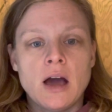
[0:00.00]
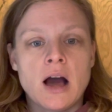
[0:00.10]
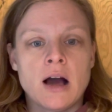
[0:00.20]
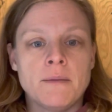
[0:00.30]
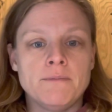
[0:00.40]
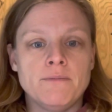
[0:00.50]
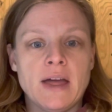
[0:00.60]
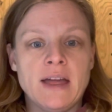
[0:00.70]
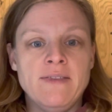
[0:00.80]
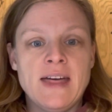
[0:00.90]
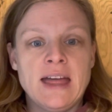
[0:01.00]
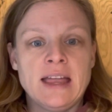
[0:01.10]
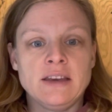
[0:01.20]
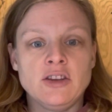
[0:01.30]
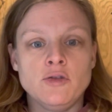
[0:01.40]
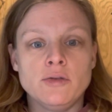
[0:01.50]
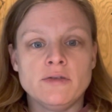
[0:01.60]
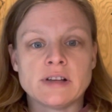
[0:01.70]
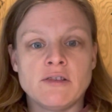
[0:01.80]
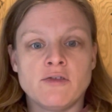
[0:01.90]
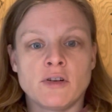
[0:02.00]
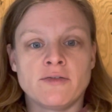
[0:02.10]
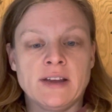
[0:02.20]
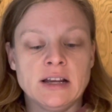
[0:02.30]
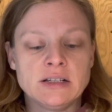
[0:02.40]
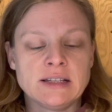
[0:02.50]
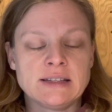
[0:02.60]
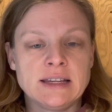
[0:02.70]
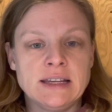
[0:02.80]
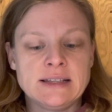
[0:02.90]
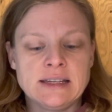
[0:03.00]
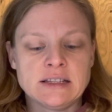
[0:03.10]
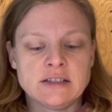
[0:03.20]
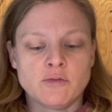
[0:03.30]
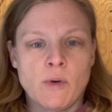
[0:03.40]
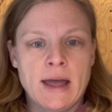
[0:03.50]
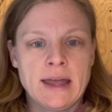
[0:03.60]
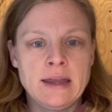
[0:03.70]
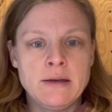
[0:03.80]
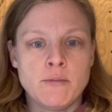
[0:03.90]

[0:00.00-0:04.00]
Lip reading: And then you use all 4 fingers is the easiest way,